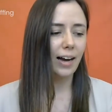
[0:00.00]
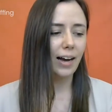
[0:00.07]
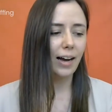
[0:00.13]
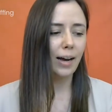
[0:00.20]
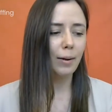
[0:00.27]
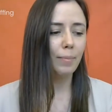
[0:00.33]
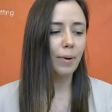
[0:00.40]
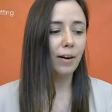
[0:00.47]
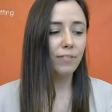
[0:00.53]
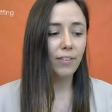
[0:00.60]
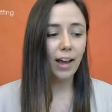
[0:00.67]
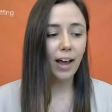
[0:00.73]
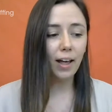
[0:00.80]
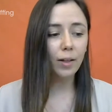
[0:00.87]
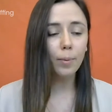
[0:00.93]

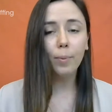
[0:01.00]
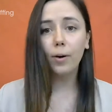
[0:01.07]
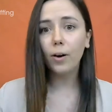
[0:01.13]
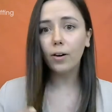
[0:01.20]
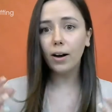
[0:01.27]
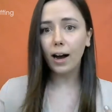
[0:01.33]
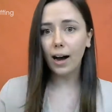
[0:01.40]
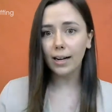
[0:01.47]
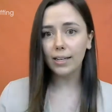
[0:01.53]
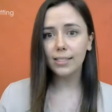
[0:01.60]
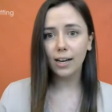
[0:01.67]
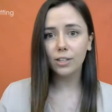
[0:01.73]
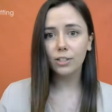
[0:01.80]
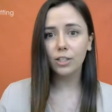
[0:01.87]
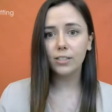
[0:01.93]
available at such